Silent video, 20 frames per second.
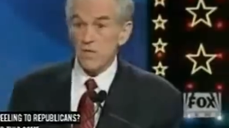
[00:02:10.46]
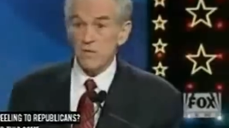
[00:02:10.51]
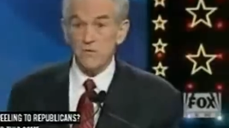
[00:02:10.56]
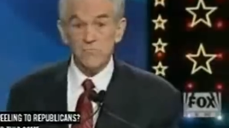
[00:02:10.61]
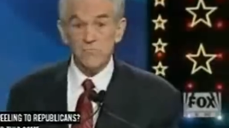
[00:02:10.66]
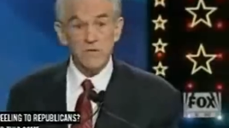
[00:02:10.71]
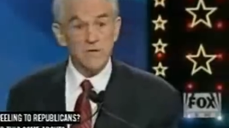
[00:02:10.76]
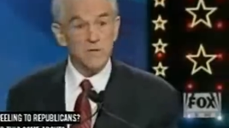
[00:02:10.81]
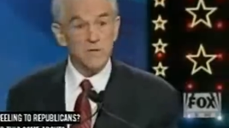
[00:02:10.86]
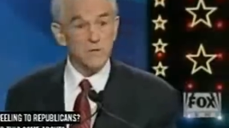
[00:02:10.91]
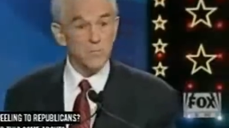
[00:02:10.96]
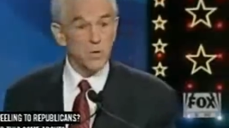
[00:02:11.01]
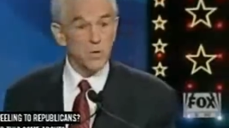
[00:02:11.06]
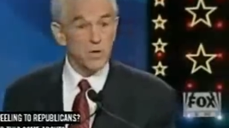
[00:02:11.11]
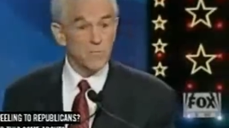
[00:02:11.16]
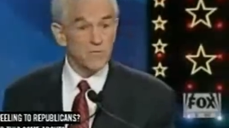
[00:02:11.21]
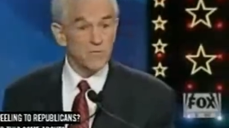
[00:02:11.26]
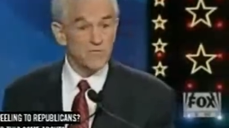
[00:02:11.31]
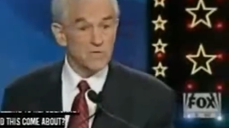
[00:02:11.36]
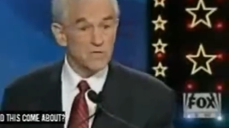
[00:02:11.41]
got rid of the
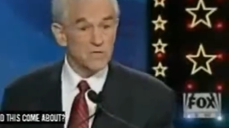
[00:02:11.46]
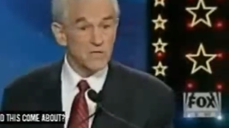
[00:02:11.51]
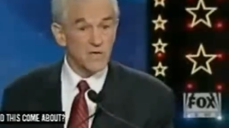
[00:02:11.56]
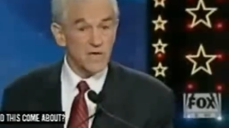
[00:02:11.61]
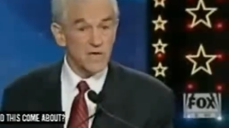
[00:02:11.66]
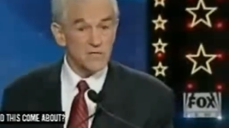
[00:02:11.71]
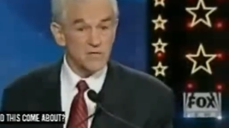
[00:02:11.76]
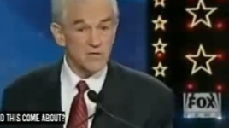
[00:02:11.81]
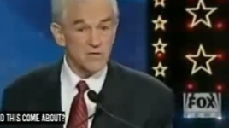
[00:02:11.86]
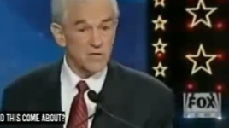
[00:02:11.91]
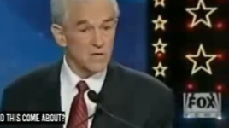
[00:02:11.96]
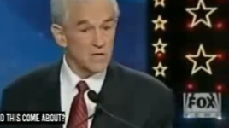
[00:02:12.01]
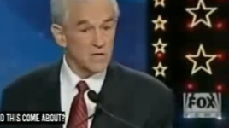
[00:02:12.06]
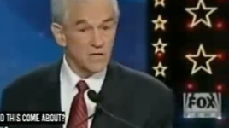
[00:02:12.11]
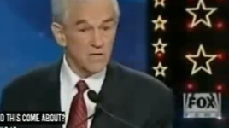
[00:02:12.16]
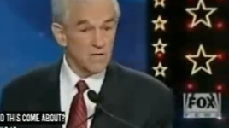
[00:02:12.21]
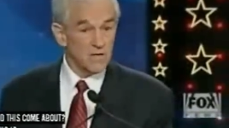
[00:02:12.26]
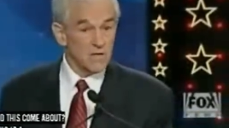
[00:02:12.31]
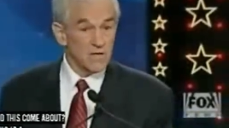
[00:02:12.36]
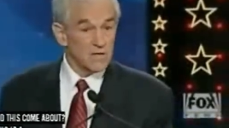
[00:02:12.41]
Department of Education.
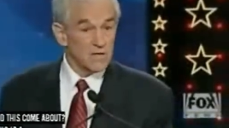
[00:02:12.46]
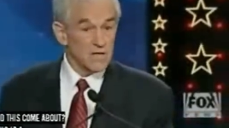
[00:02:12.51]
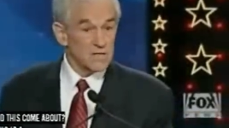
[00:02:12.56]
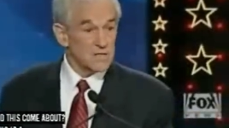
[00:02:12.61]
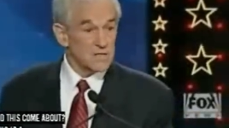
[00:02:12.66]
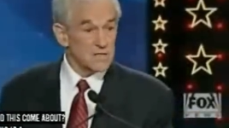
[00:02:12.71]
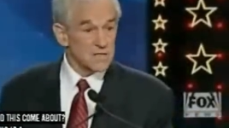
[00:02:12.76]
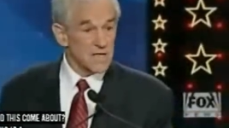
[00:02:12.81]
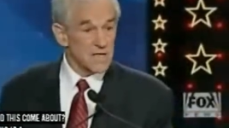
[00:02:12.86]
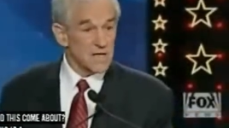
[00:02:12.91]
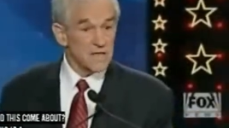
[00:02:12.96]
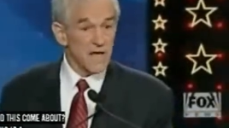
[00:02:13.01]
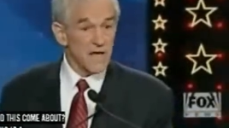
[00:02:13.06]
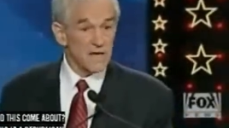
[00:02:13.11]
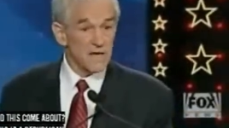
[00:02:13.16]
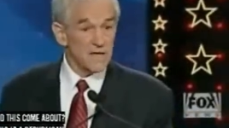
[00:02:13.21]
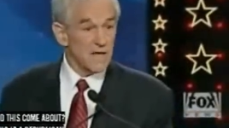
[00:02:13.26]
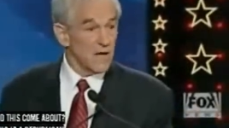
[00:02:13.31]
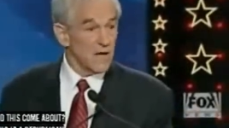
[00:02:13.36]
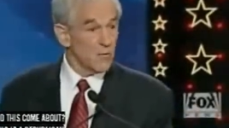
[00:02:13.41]
It doesn't say
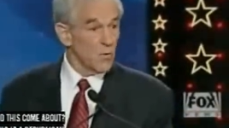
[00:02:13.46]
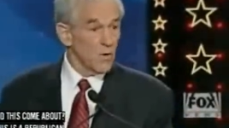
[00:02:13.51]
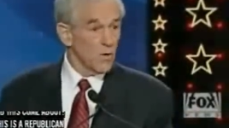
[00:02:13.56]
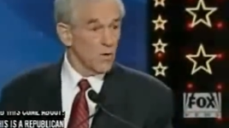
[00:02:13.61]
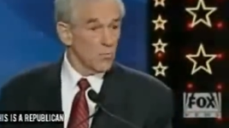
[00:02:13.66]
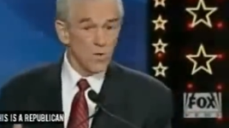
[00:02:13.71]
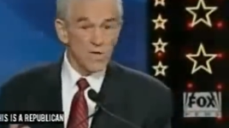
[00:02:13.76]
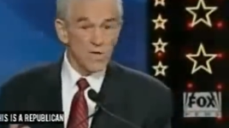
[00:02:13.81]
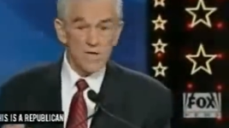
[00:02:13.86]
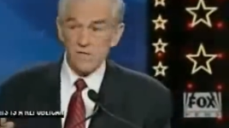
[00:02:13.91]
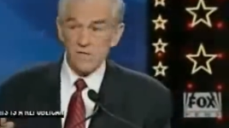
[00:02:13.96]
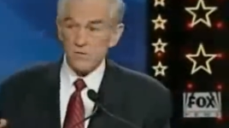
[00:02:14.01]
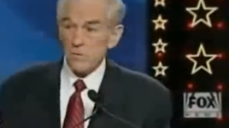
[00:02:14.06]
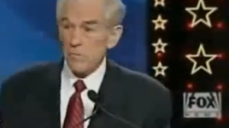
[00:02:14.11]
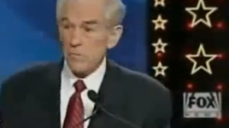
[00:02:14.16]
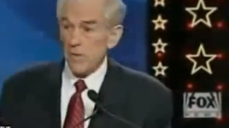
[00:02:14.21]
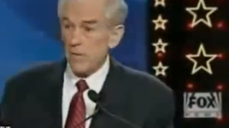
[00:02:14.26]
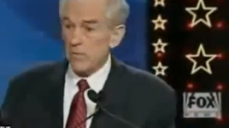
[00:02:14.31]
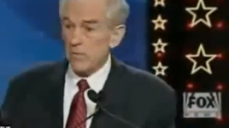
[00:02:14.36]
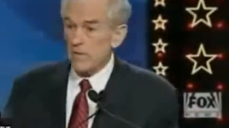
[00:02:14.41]
that. Now, we as
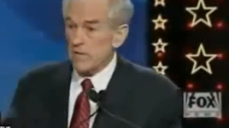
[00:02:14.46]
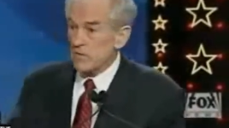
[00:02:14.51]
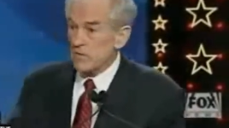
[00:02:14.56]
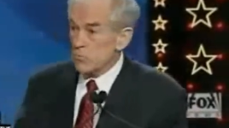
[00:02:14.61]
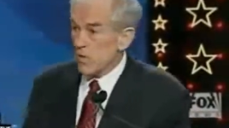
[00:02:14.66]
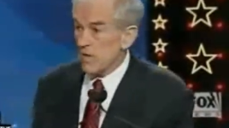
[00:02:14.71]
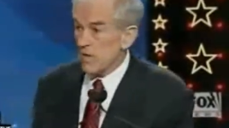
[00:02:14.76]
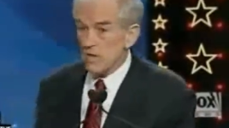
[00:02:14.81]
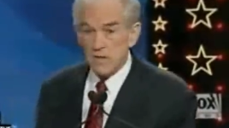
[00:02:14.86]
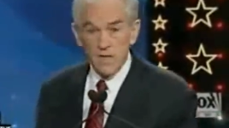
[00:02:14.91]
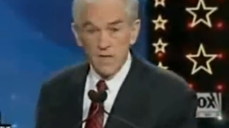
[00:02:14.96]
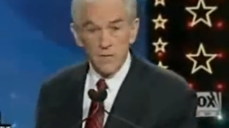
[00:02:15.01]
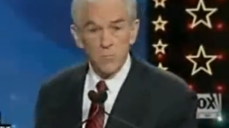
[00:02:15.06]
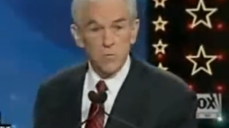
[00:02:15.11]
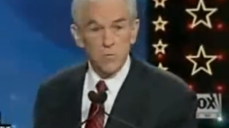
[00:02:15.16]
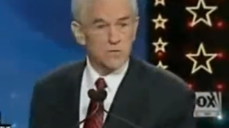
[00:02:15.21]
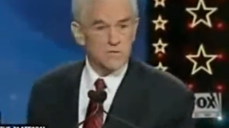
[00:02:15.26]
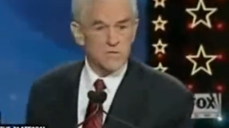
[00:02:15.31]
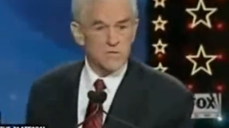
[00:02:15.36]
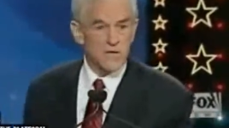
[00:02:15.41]
Republicans went and
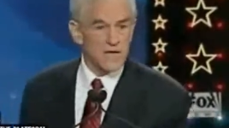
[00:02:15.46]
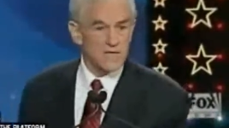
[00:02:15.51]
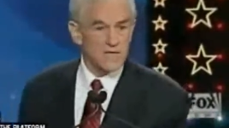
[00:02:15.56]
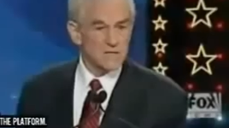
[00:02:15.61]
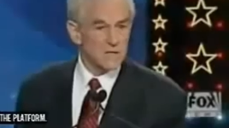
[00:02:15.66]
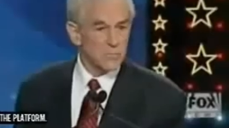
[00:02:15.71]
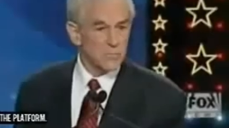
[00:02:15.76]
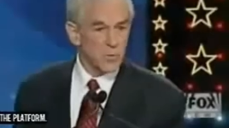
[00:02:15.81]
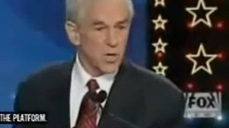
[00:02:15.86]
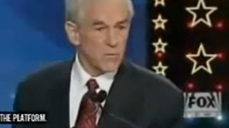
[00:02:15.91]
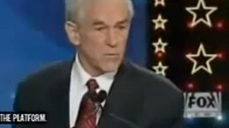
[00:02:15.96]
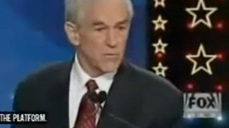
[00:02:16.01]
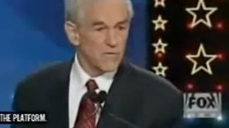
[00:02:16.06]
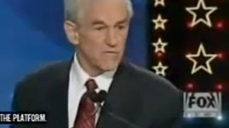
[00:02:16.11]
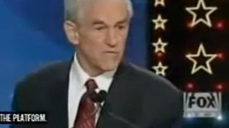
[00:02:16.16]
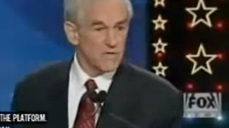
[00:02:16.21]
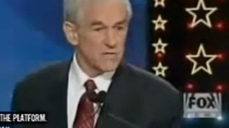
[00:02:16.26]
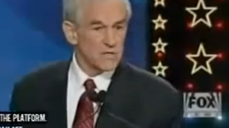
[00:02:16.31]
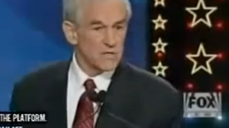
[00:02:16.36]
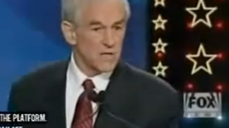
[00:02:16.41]
doubled the size of the Department
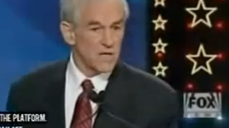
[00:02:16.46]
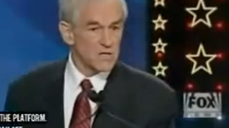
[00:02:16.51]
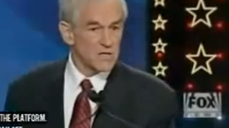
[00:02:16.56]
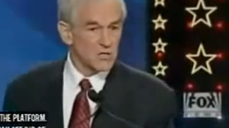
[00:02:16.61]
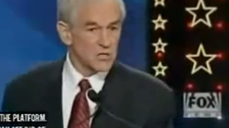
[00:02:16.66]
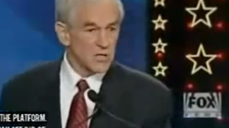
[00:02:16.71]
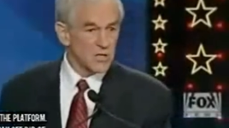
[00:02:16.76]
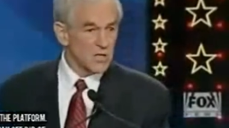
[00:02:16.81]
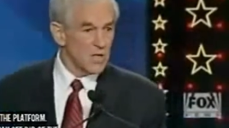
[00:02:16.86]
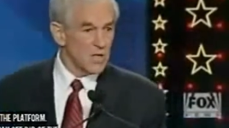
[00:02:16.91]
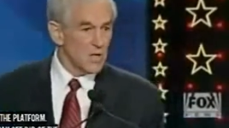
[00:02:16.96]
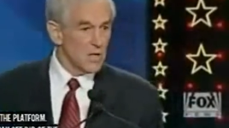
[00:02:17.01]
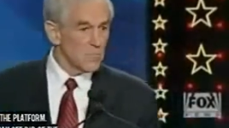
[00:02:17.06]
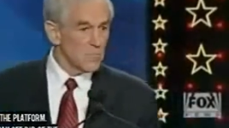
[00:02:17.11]
of Education.